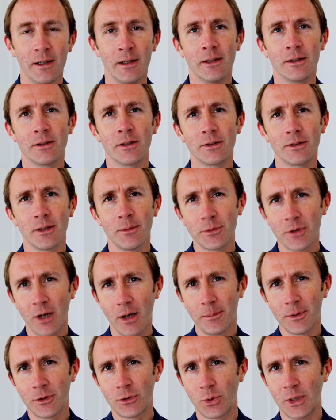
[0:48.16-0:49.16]
So
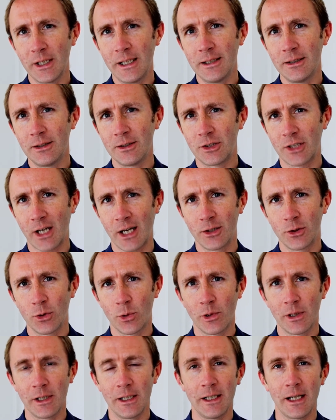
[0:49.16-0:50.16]
sometime between
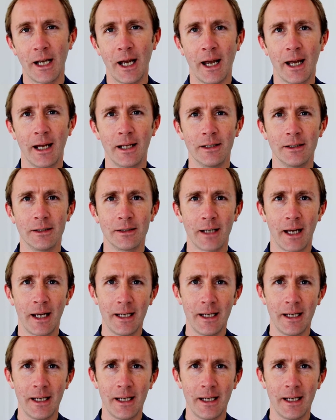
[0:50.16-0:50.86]
January and